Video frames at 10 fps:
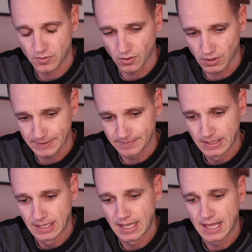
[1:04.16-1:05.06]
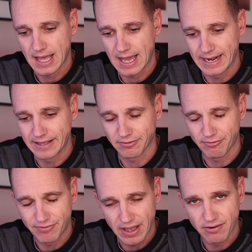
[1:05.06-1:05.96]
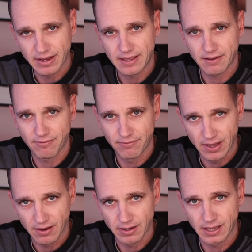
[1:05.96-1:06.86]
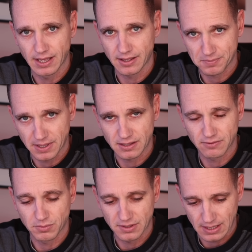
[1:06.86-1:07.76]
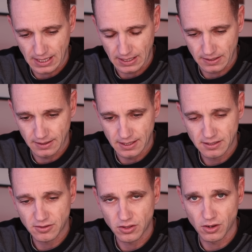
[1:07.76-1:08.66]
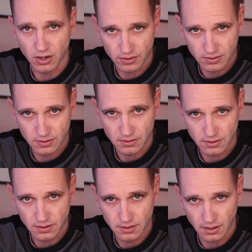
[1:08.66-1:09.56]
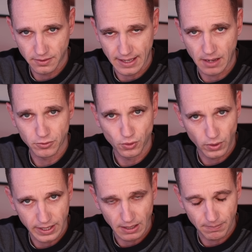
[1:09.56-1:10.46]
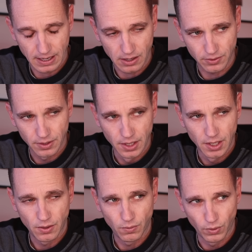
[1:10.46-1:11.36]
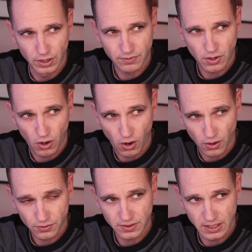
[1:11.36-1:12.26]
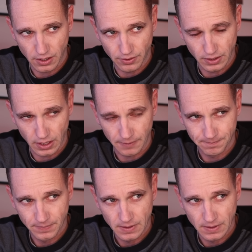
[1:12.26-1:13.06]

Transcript: all right? And it's a very, very expensive mistake. This yacht that I'm talking about would have cost the owner